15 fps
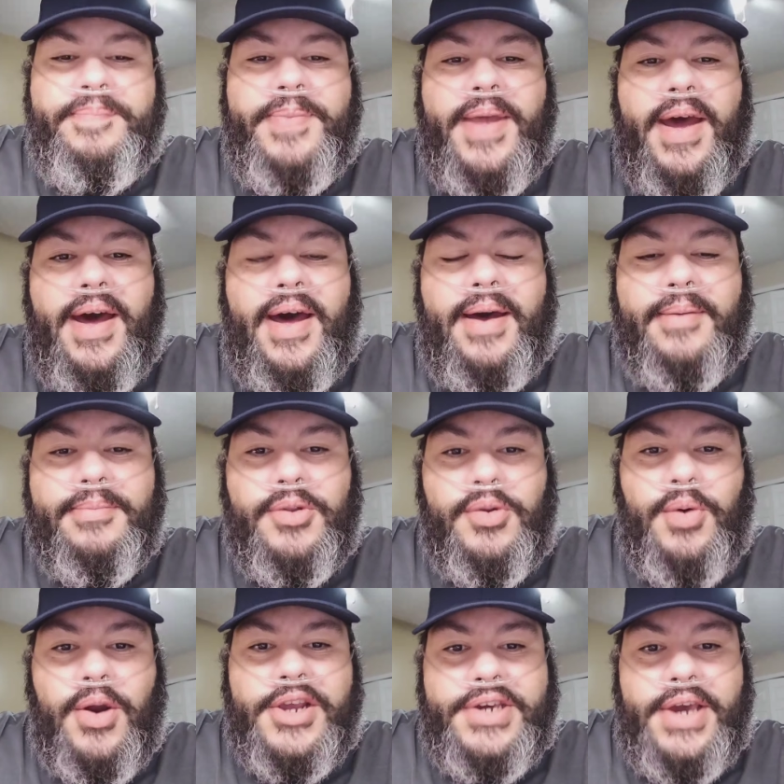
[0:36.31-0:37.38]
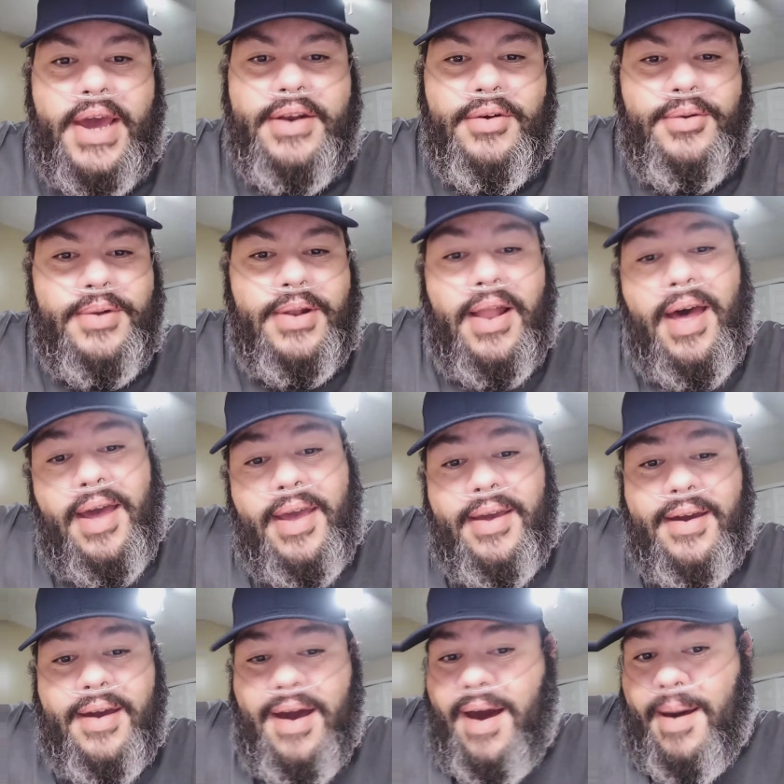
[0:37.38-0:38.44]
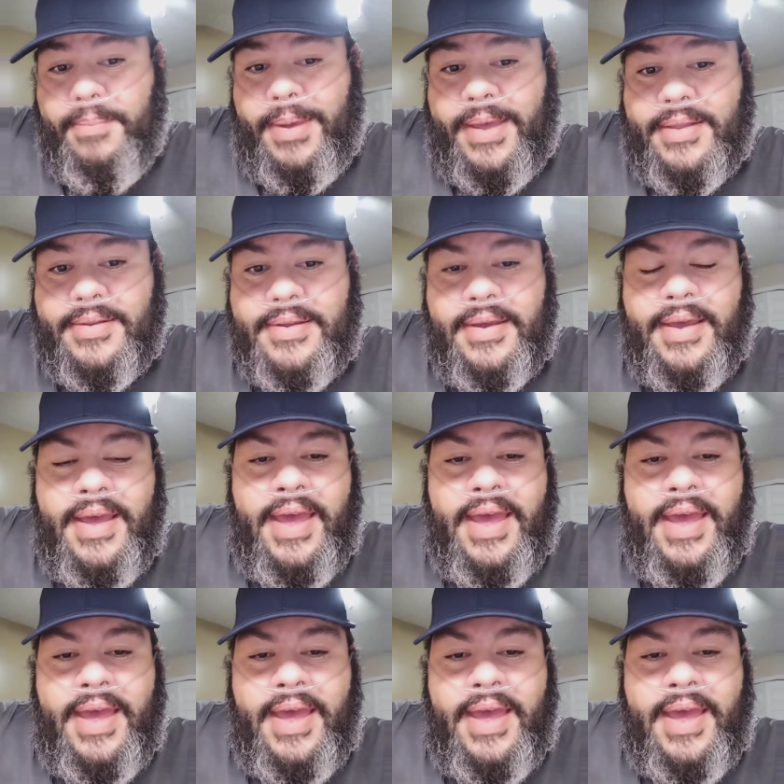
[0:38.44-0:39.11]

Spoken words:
to our channel, like, comment.